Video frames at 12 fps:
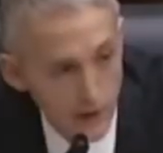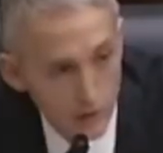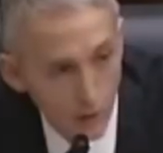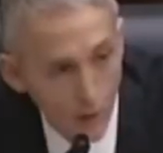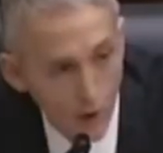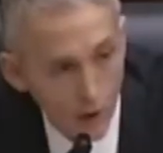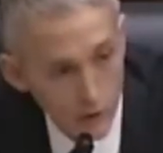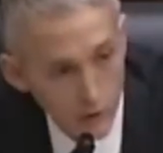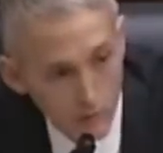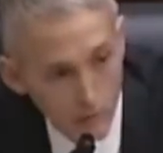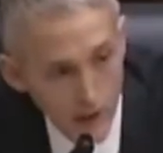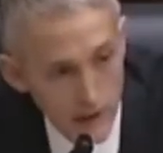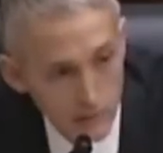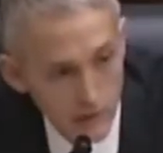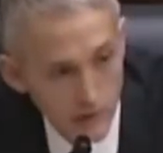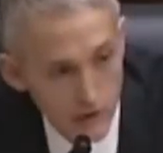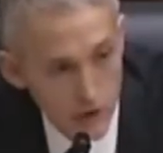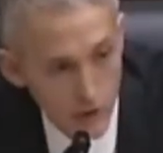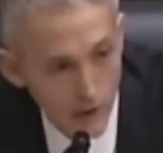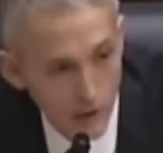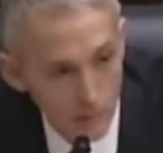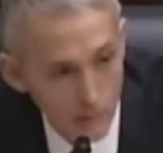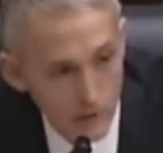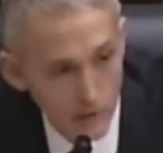to walk to a monument that you helped
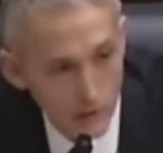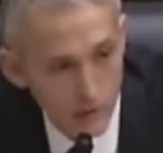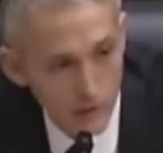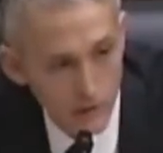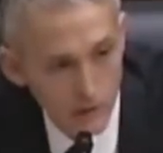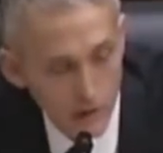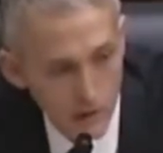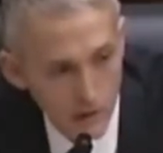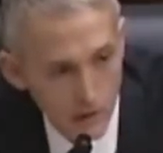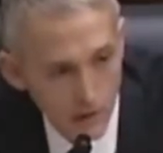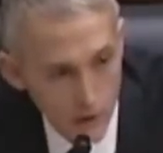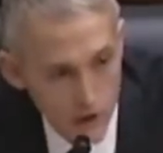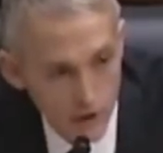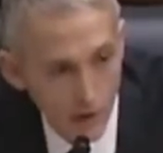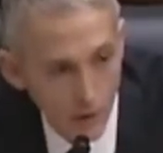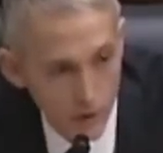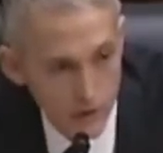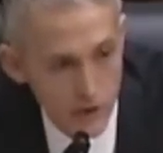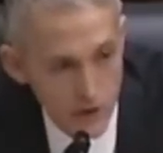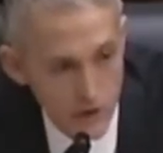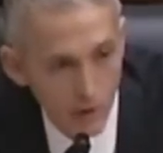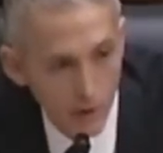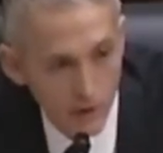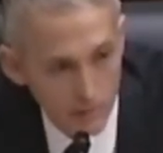build? Or is it only just
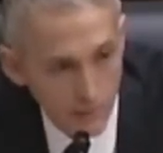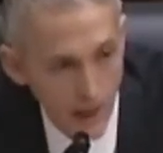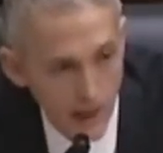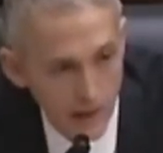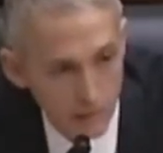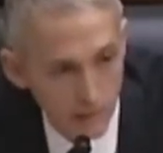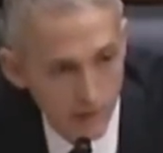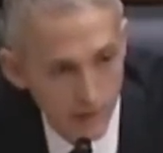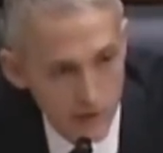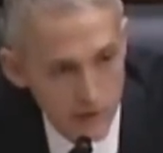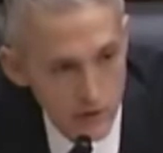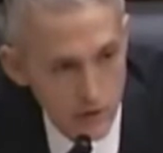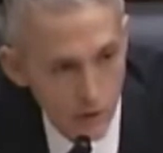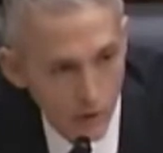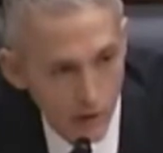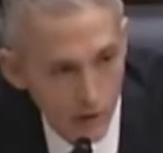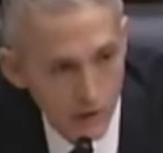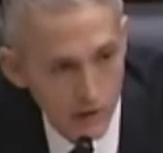smoking pot at McPherson Square?